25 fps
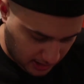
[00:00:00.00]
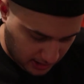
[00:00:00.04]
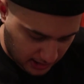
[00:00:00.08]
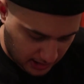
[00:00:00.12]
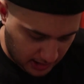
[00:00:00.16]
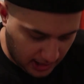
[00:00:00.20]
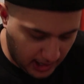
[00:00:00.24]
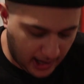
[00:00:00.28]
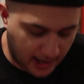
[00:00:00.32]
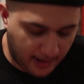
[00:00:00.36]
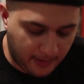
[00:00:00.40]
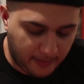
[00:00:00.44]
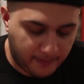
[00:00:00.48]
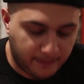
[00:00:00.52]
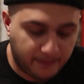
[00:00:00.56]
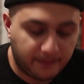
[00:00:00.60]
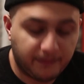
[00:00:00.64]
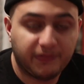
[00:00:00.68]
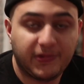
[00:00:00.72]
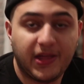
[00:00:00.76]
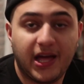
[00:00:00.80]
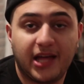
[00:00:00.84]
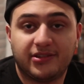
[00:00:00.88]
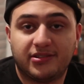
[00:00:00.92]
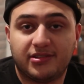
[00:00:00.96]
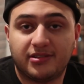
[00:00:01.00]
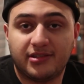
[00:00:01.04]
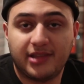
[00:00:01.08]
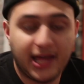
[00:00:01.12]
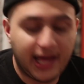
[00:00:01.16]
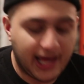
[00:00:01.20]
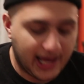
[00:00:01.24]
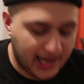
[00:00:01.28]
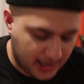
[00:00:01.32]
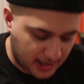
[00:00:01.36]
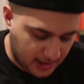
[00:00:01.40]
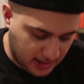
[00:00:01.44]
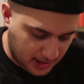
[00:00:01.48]
yeah, that's
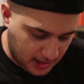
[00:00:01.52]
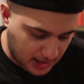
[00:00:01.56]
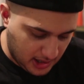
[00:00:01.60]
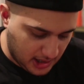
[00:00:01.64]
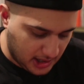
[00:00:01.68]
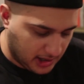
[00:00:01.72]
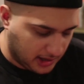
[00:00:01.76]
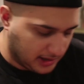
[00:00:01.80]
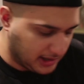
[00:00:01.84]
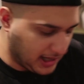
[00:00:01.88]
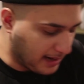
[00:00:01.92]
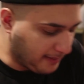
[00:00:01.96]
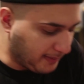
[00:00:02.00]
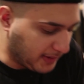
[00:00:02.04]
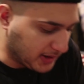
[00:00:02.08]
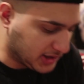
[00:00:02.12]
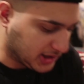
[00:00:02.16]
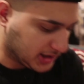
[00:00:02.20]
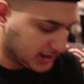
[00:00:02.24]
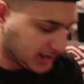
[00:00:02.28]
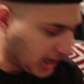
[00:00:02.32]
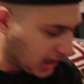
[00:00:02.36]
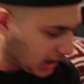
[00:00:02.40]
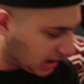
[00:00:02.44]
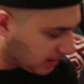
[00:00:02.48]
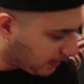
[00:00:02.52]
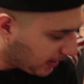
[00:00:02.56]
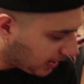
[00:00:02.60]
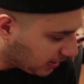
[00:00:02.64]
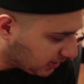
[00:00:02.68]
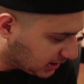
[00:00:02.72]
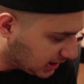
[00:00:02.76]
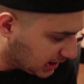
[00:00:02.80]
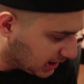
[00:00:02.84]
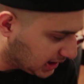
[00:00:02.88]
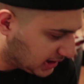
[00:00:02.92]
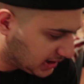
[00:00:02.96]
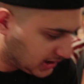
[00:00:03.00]
that. Not much to talk about
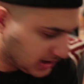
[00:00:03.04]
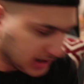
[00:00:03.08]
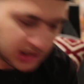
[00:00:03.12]
this.